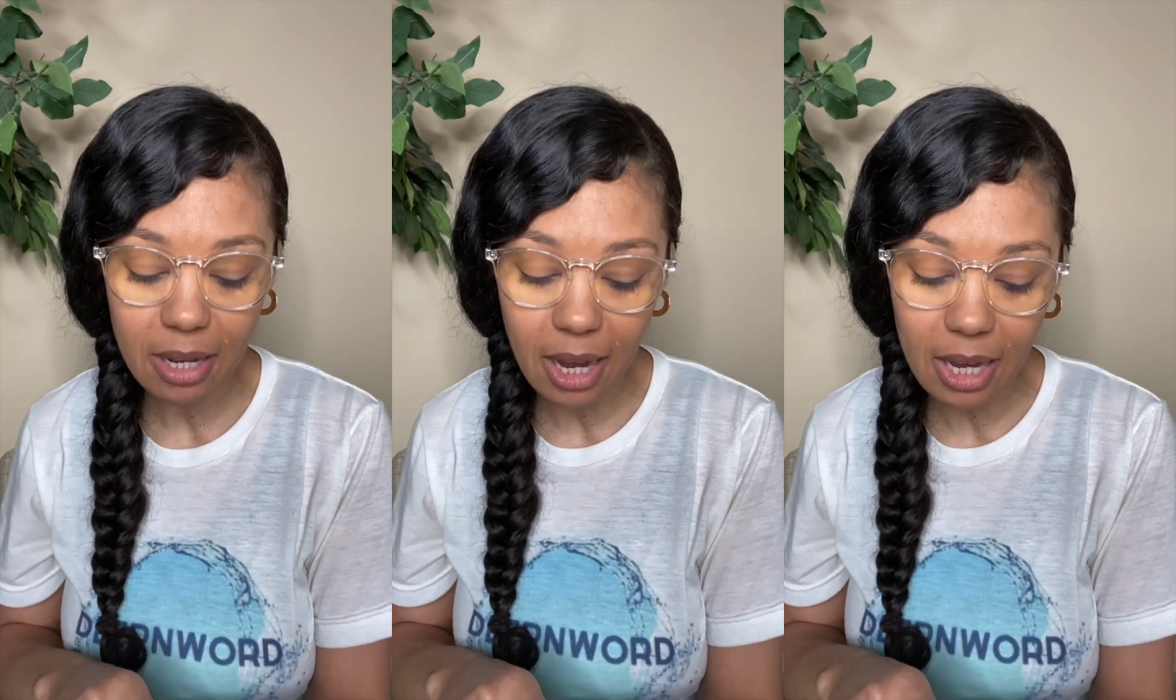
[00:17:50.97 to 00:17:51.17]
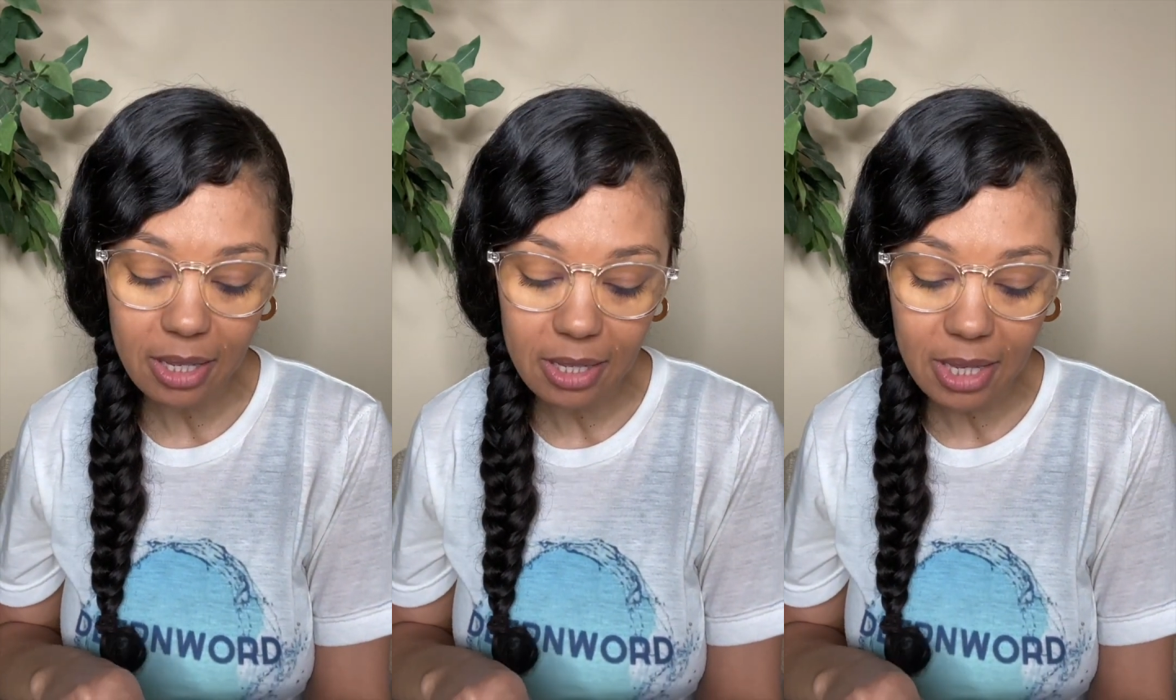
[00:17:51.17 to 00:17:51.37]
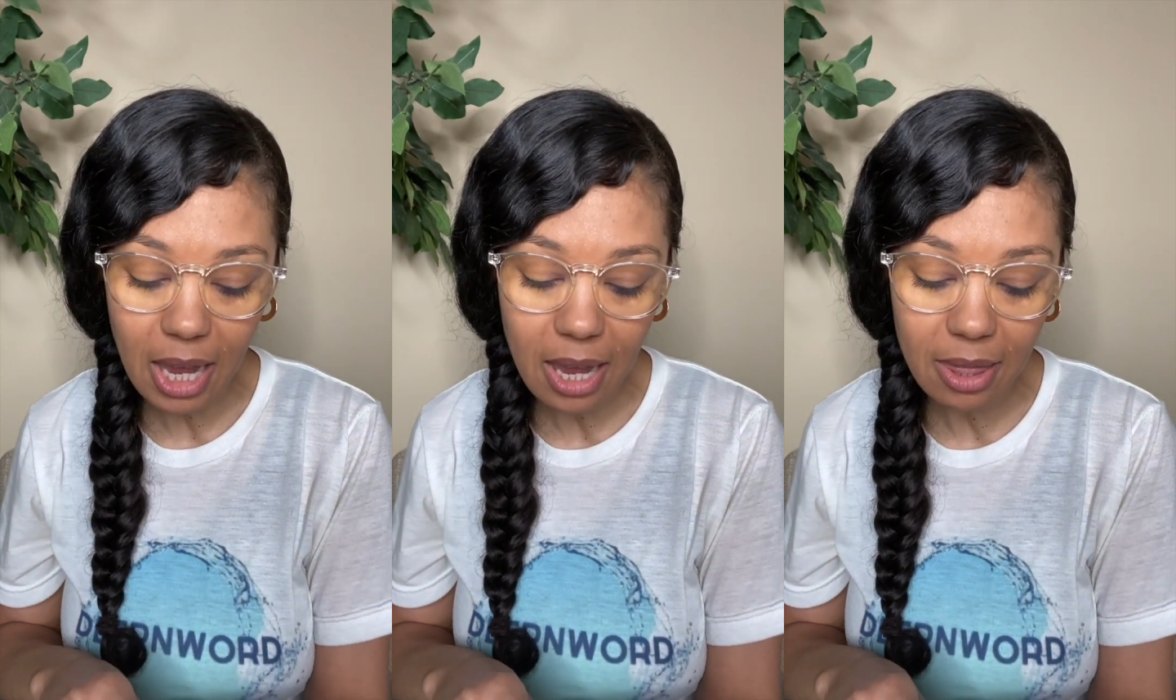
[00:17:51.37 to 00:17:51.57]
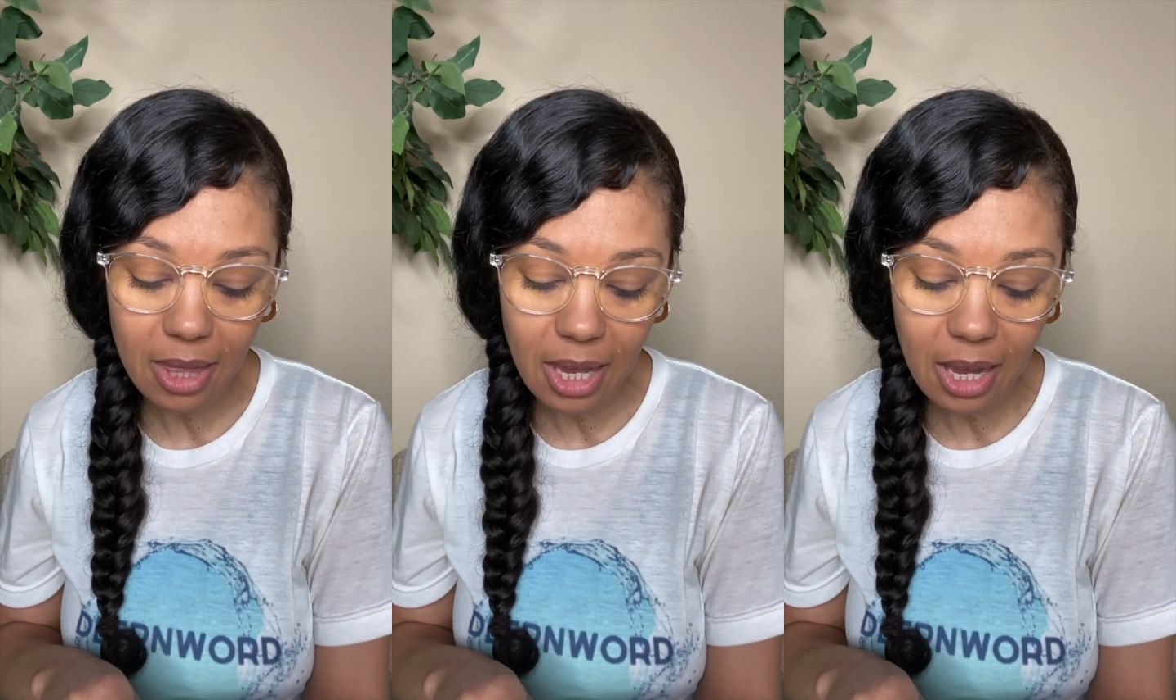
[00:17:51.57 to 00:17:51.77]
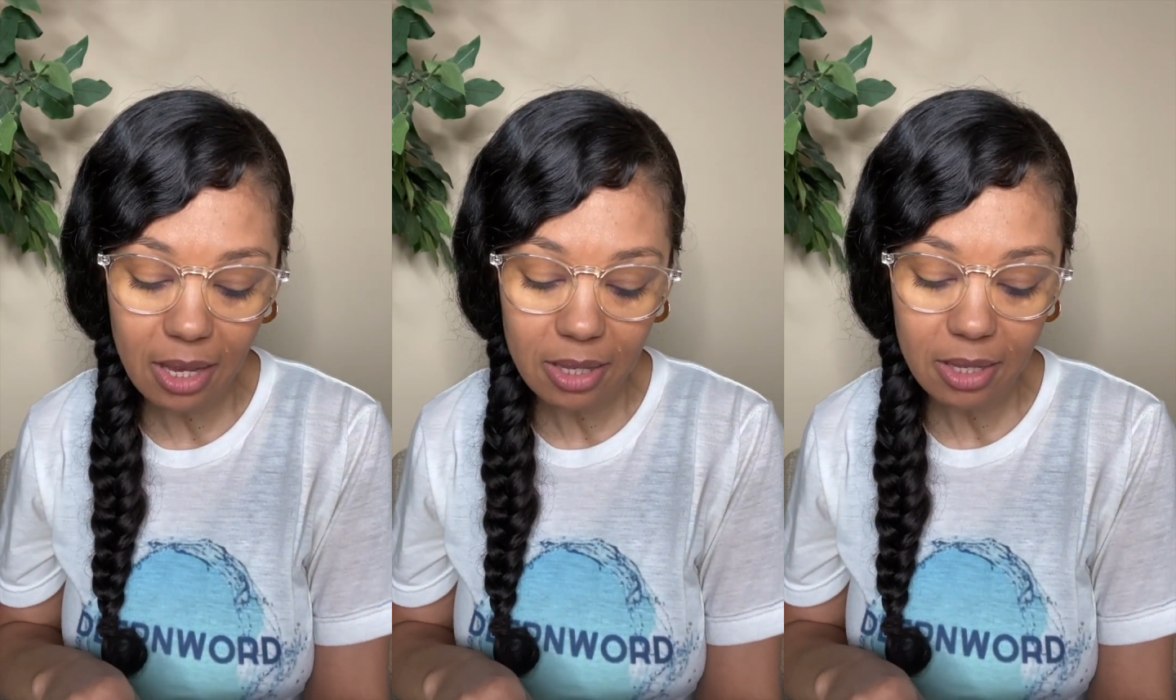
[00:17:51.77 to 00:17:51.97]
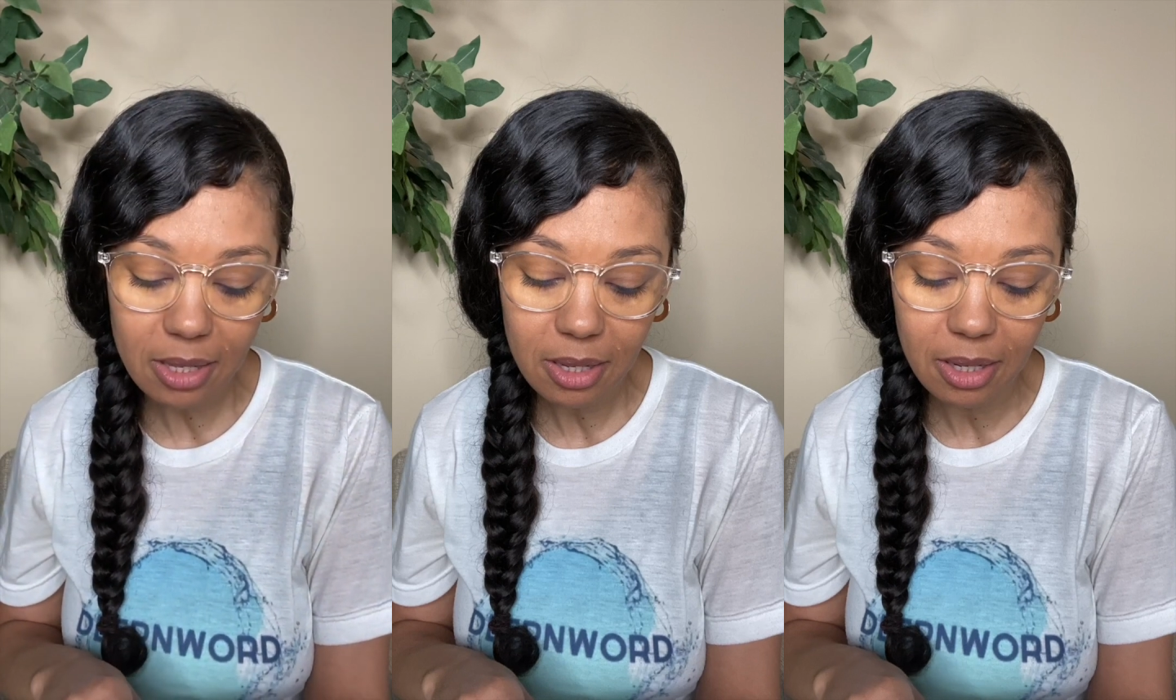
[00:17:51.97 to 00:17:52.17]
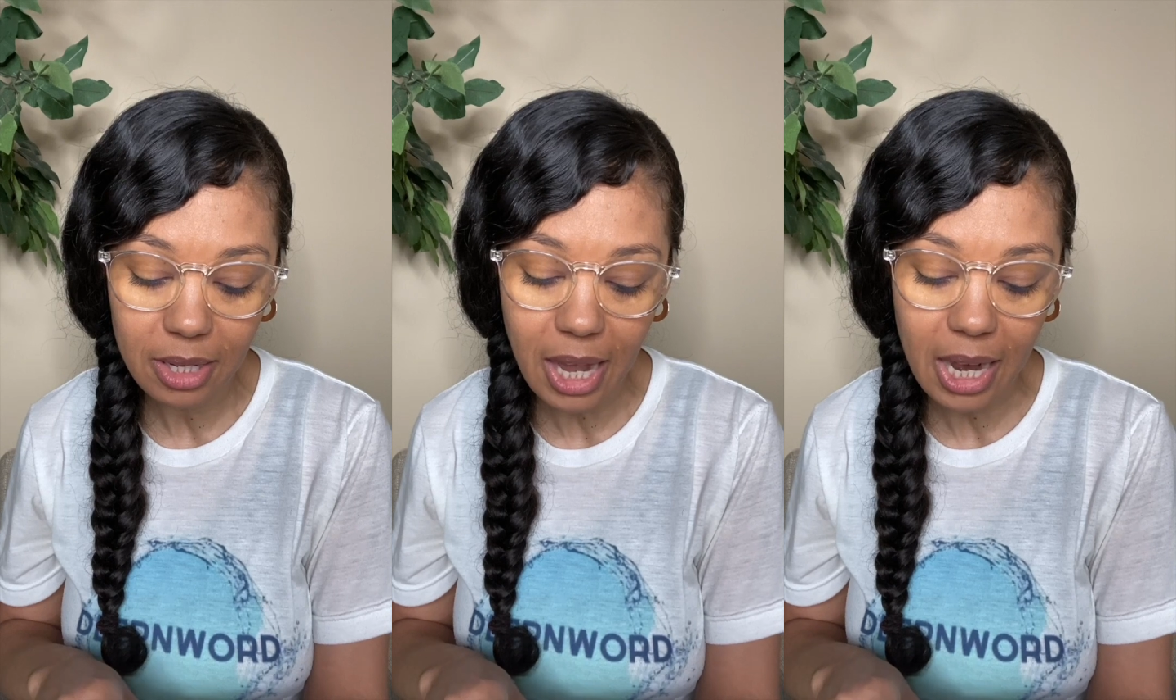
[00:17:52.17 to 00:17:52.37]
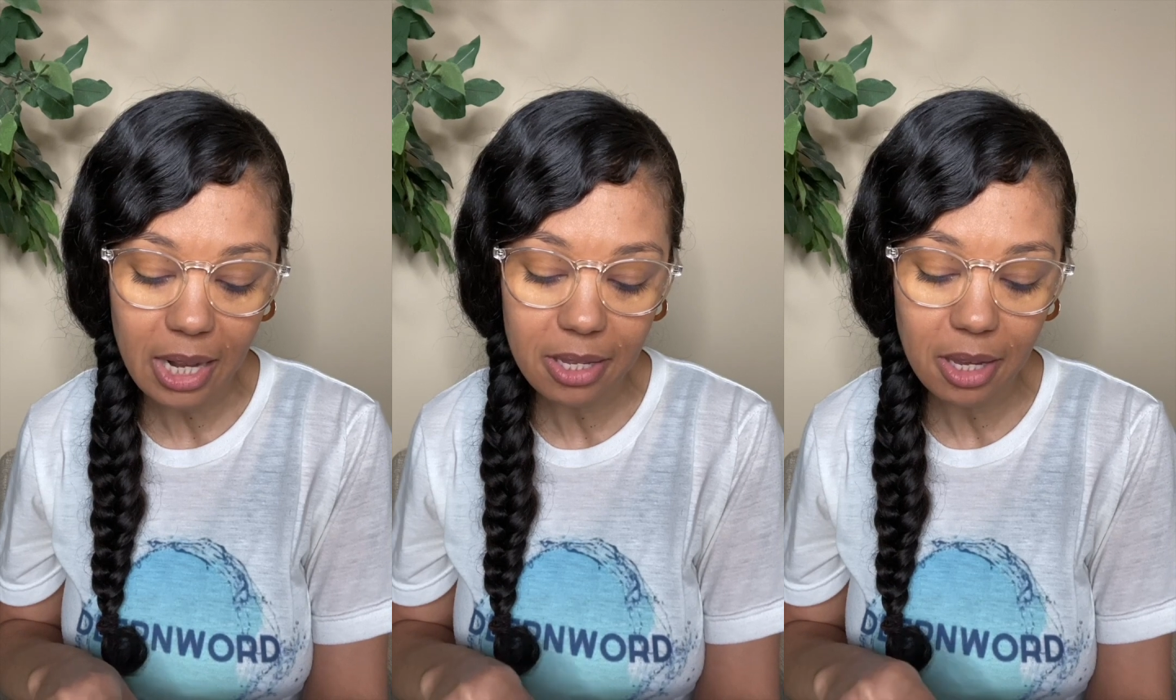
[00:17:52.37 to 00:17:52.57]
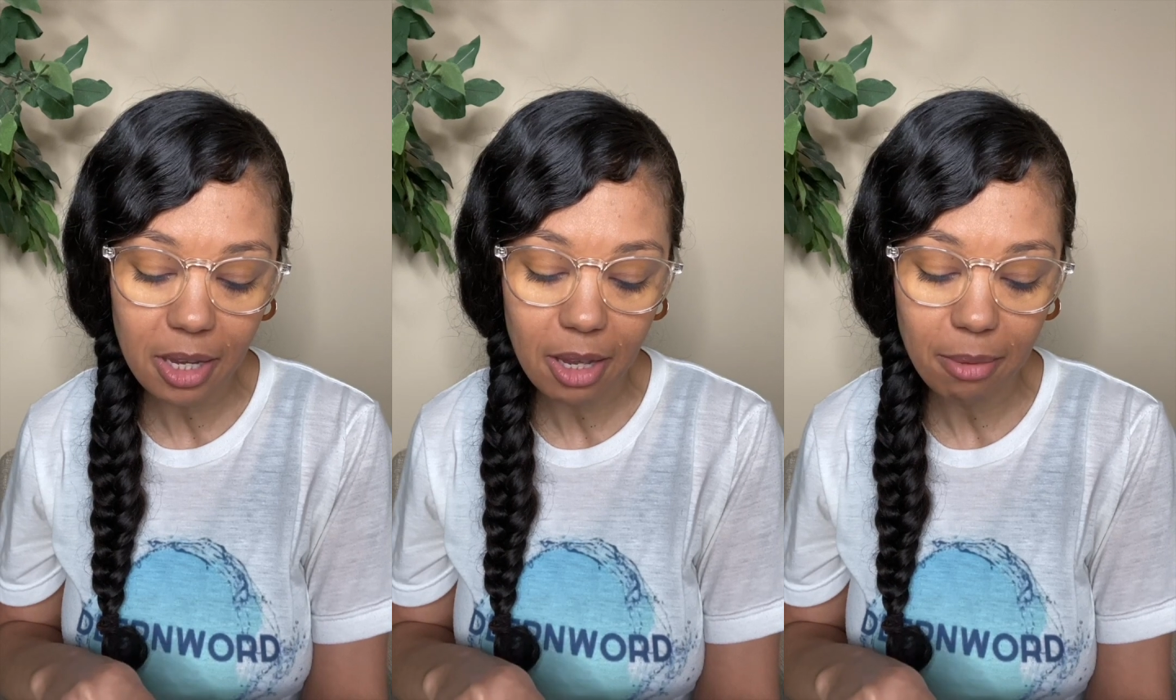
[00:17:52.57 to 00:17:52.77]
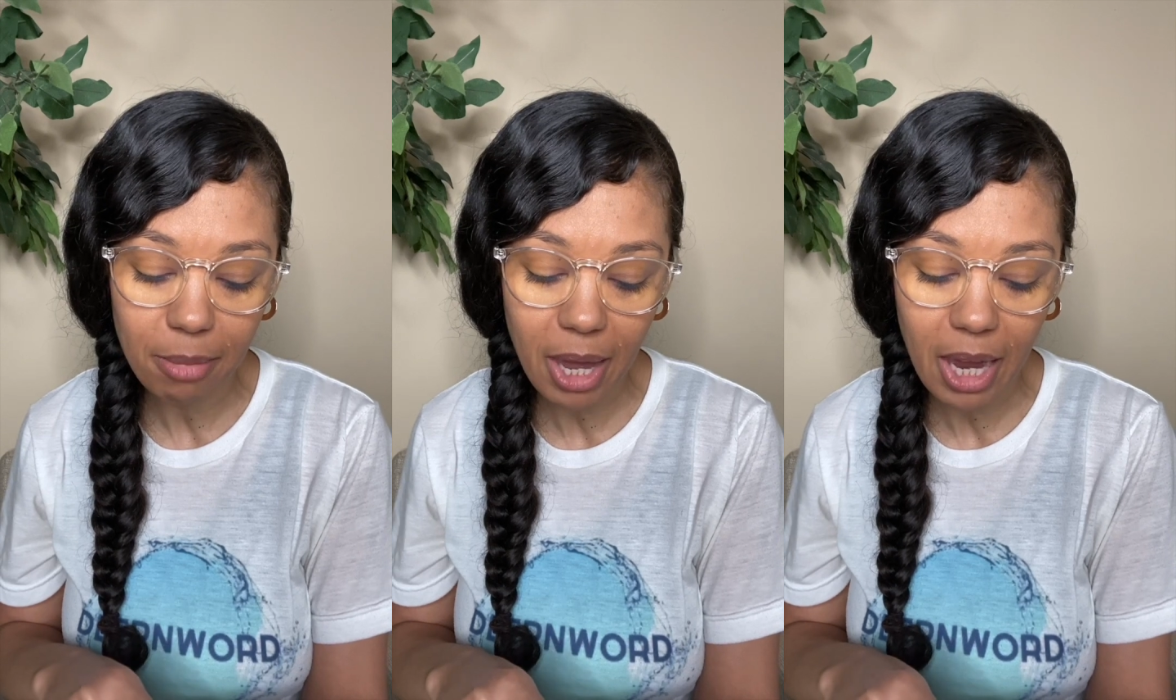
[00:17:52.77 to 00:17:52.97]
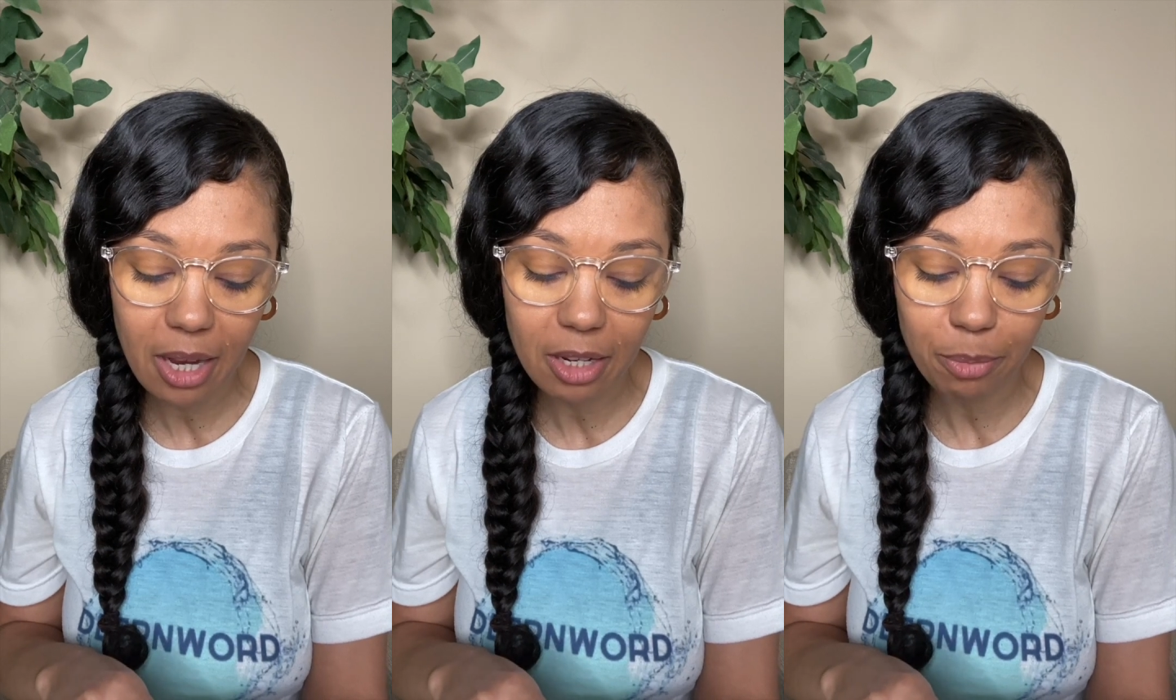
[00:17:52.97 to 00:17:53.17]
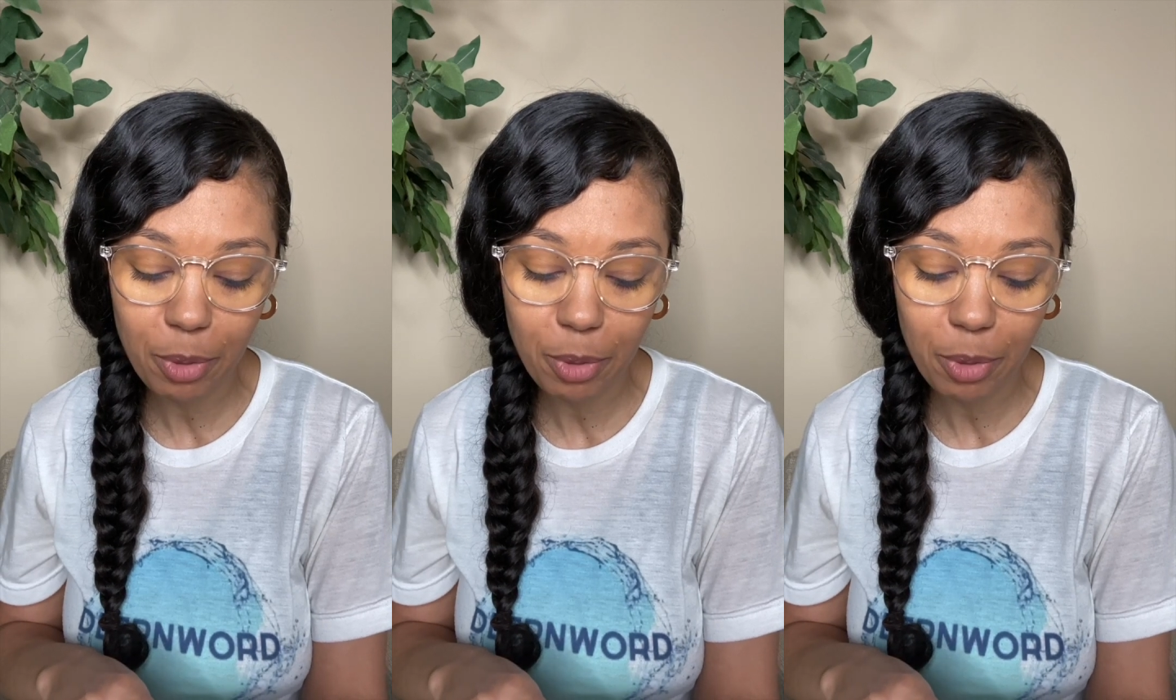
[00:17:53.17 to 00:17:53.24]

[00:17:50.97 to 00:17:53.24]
I say this not as a command,